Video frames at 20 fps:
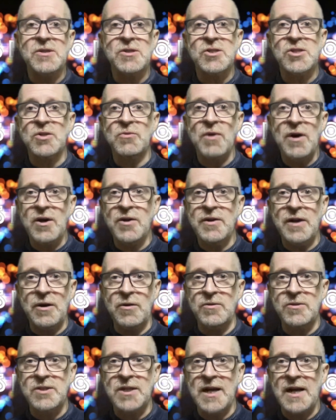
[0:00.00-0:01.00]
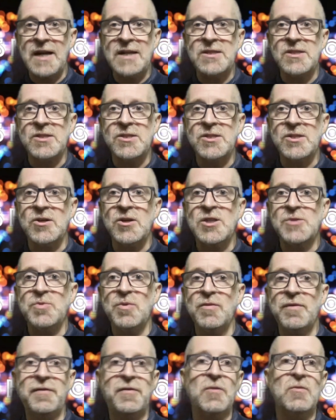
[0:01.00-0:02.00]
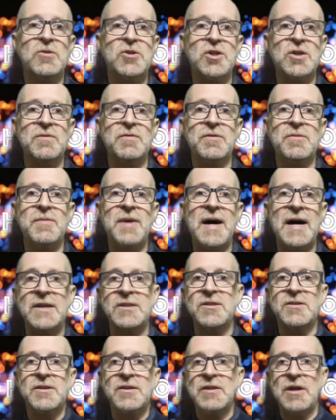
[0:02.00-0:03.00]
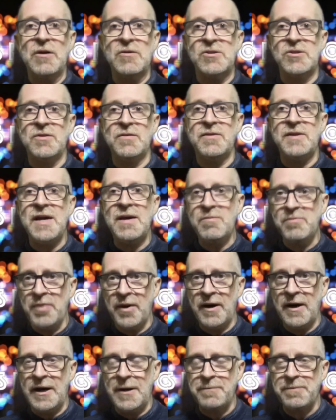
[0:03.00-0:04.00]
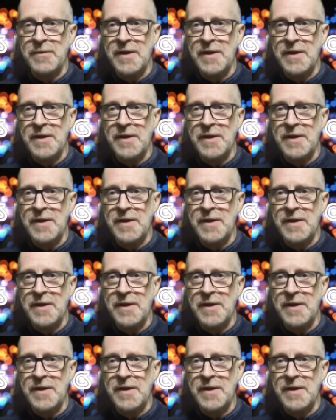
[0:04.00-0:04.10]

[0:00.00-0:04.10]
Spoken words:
to Serrano to collect a sizable fortune from under the nose of the Empire.